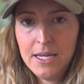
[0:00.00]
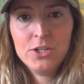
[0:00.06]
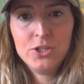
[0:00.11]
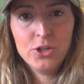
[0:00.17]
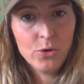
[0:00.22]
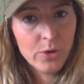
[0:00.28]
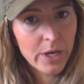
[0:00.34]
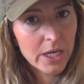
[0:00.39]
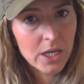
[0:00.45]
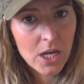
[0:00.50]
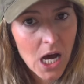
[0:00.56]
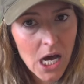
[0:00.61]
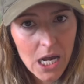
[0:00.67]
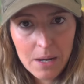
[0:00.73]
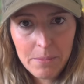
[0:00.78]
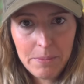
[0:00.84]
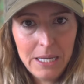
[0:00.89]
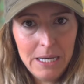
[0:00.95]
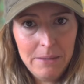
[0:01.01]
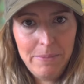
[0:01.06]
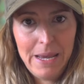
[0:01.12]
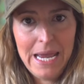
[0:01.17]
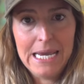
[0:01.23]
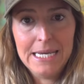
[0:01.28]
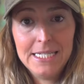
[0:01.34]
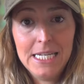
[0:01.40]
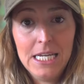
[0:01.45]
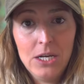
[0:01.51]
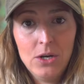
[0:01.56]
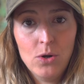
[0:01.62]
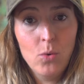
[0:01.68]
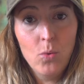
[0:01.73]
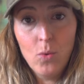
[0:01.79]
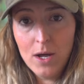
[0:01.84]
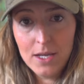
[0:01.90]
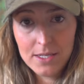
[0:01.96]
Don't get caught up in painting
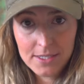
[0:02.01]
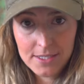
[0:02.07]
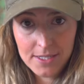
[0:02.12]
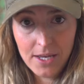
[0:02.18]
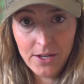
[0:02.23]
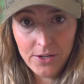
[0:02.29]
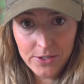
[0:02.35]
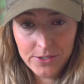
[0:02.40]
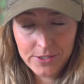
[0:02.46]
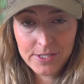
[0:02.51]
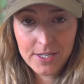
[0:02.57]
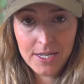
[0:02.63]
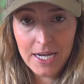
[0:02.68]
what sells.